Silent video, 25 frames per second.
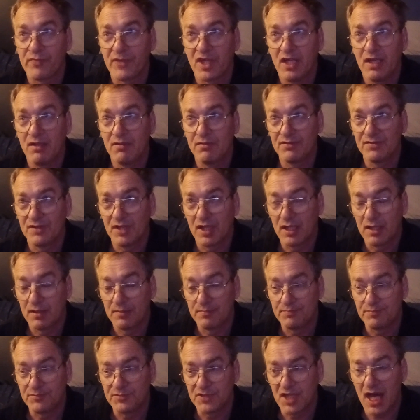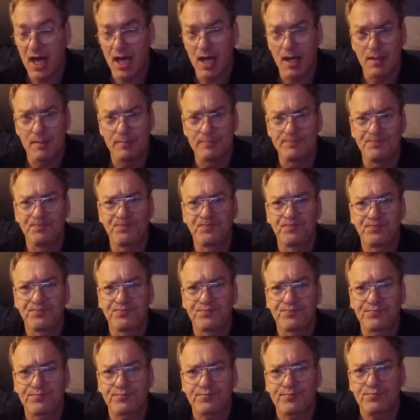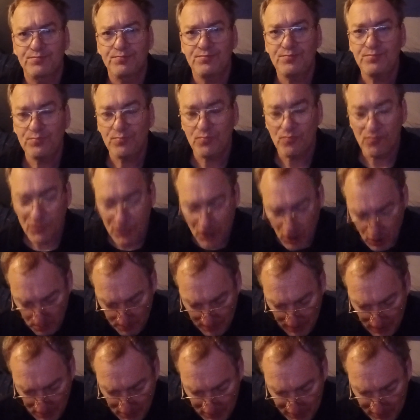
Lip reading: It was Tom. Oh man,